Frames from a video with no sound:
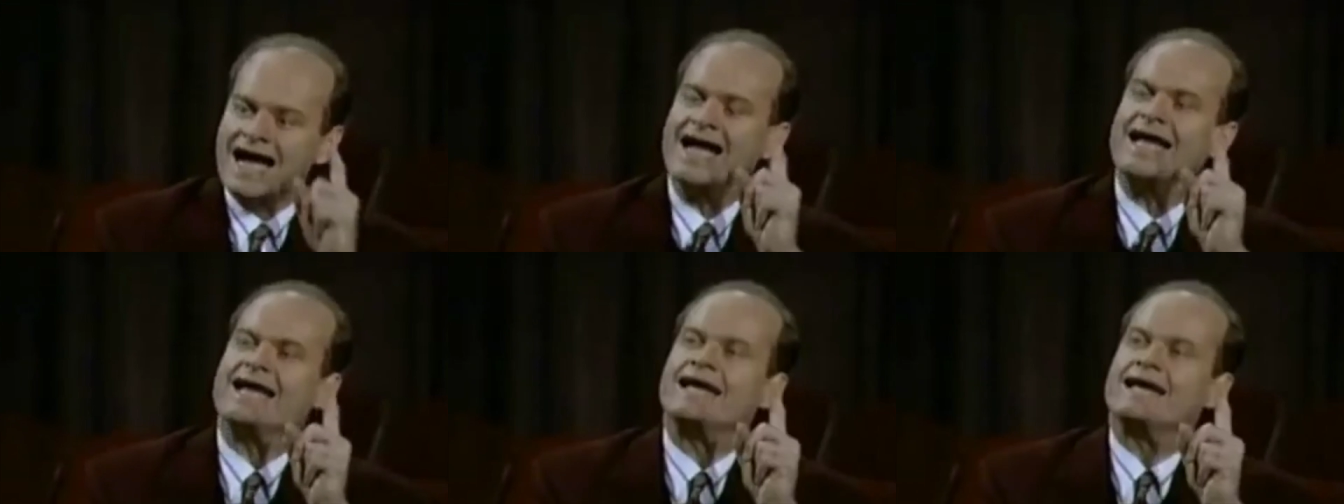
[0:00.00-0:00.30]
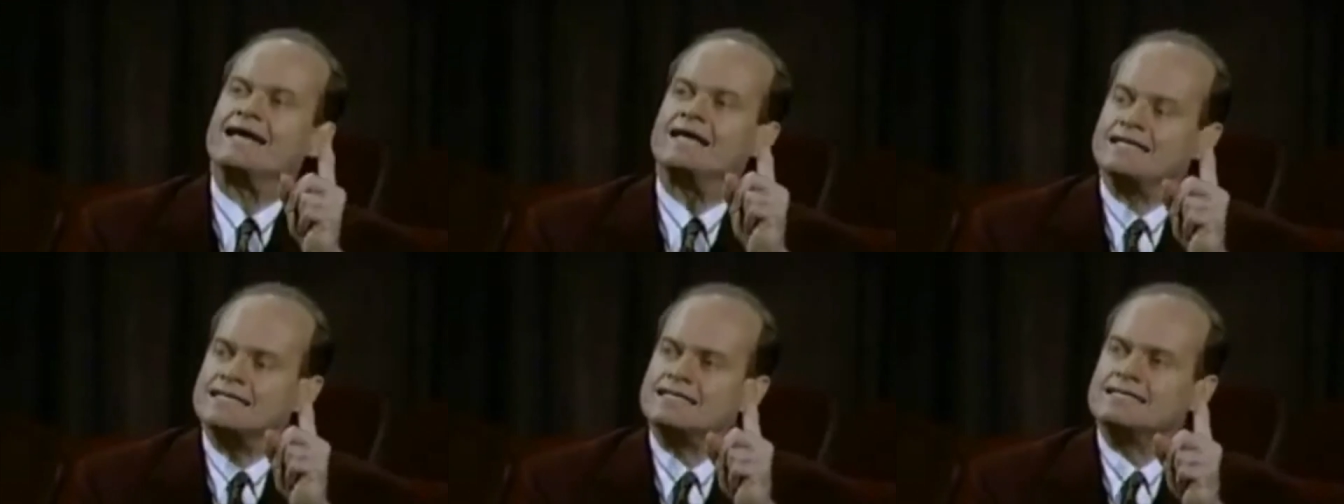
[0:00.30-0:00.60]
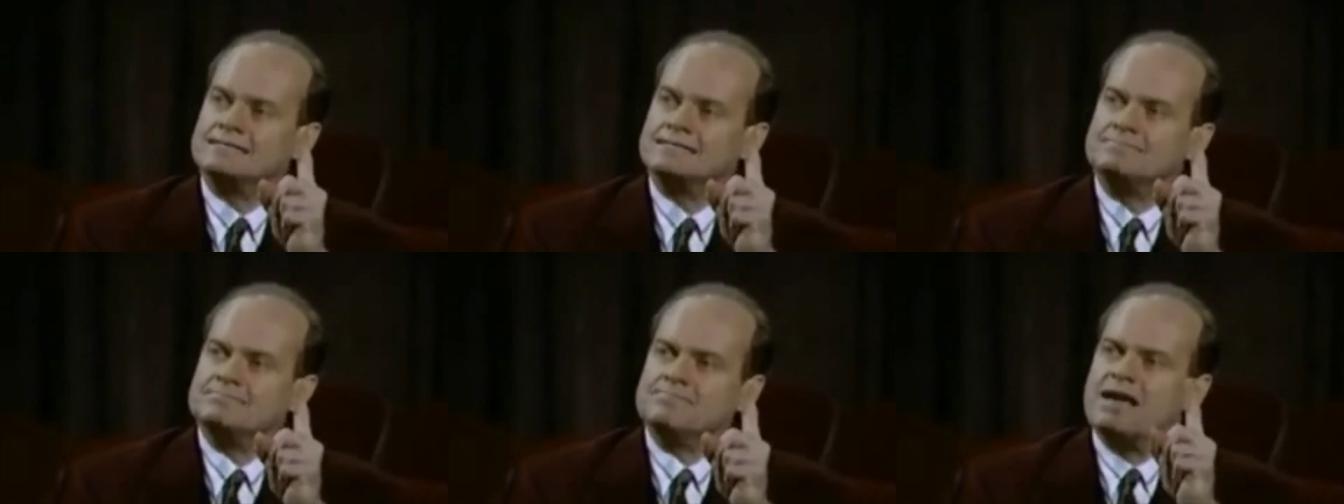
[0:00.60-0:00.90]

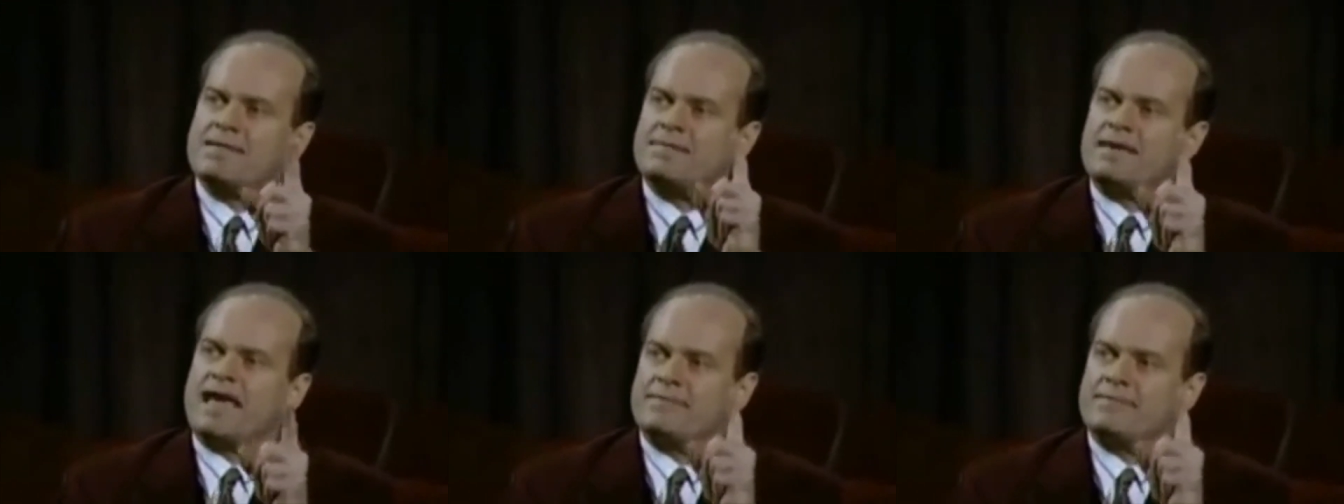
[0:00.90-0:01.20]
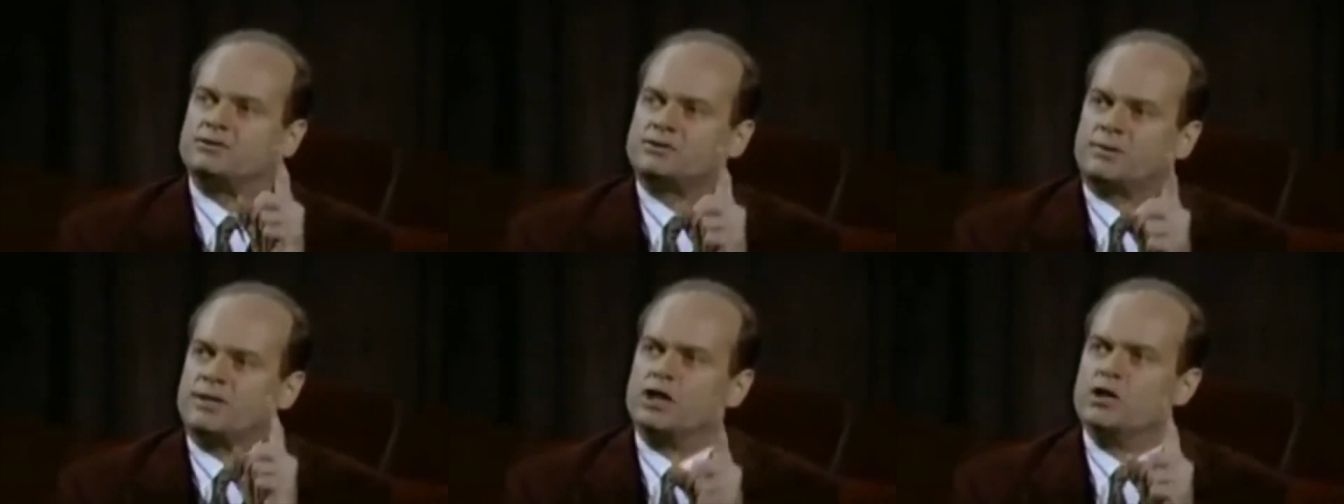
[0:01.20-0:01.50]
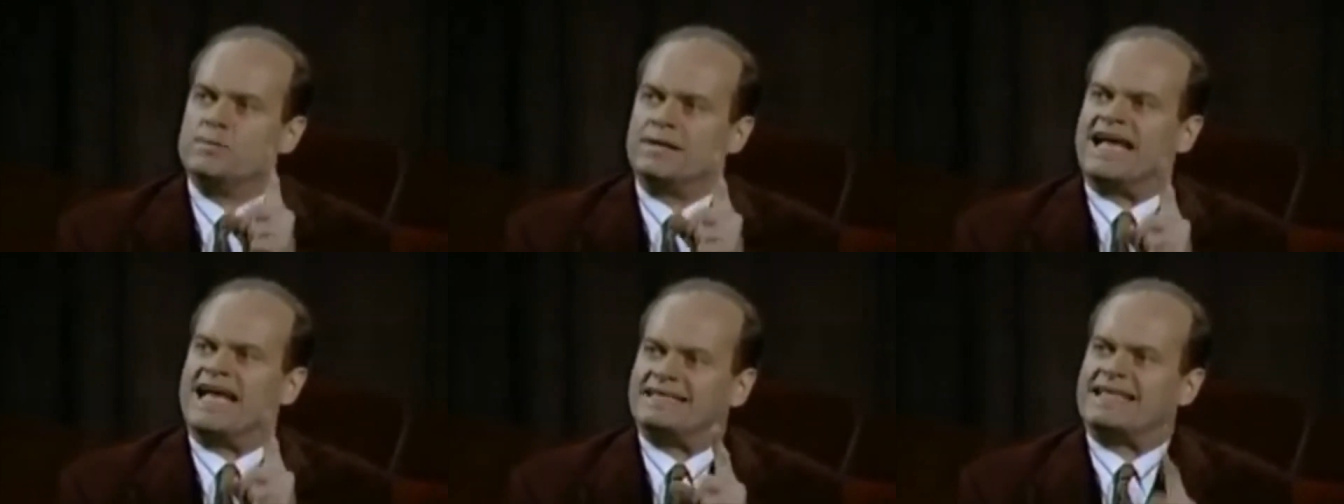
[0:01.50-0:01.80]
I may be
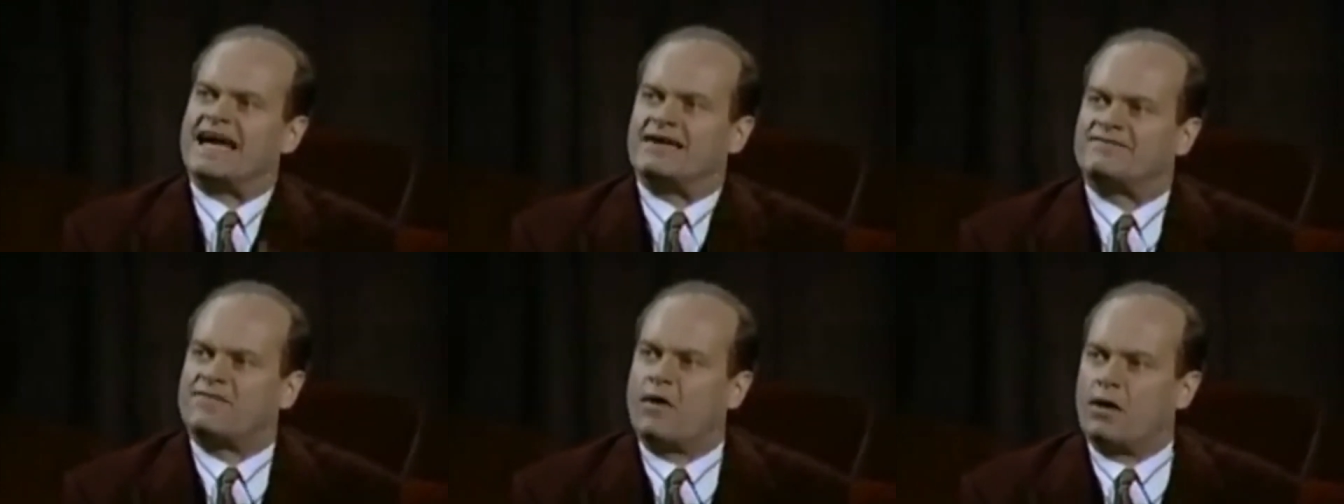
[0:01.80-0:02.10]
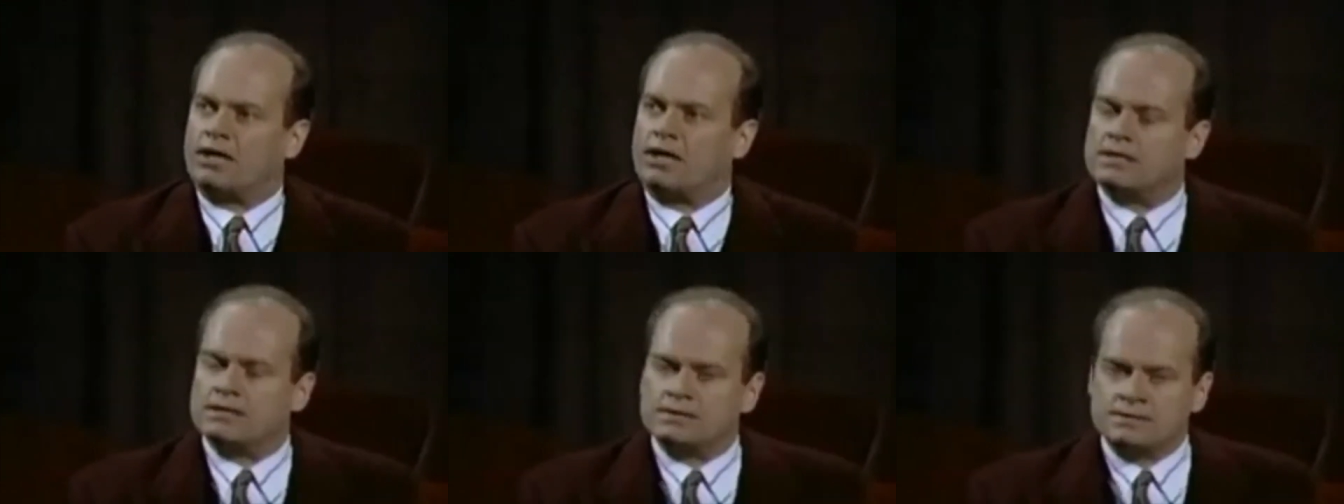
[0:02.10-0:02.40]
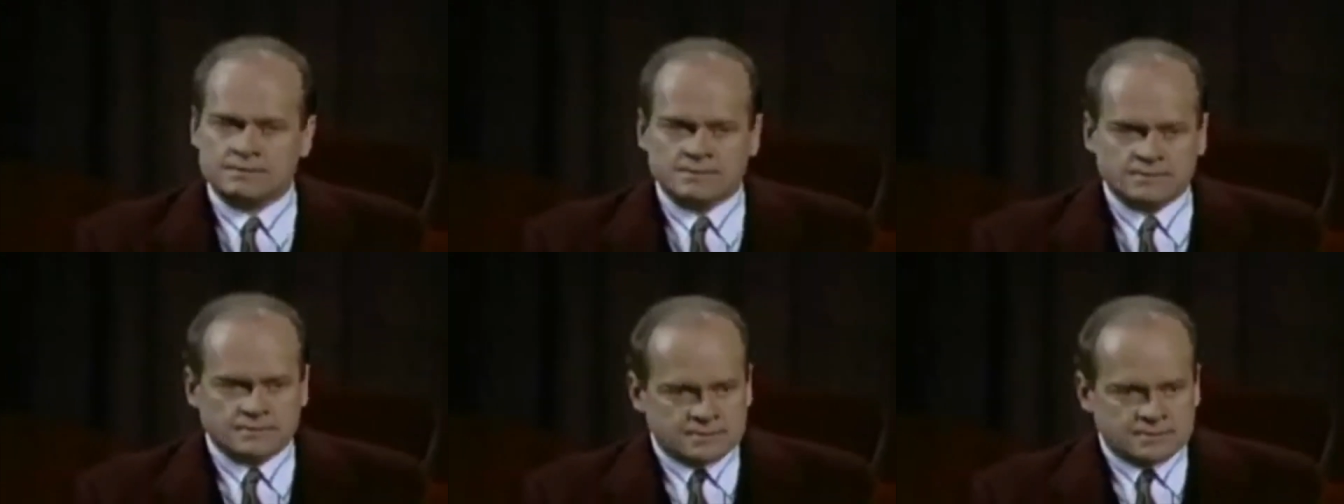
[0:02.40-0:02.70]
able to illuminate
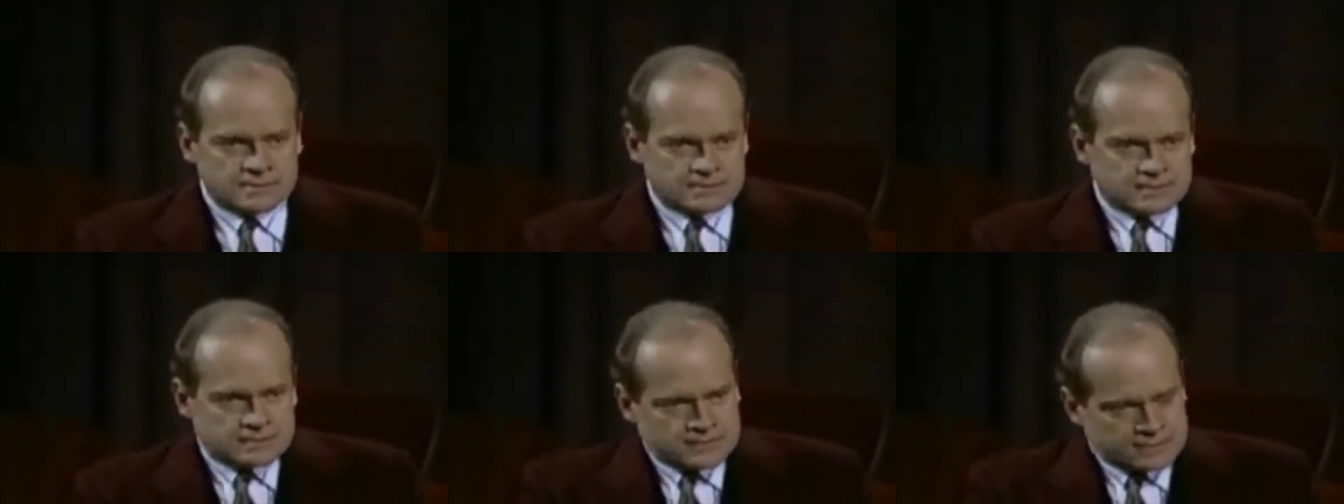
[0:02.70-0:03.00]
that point.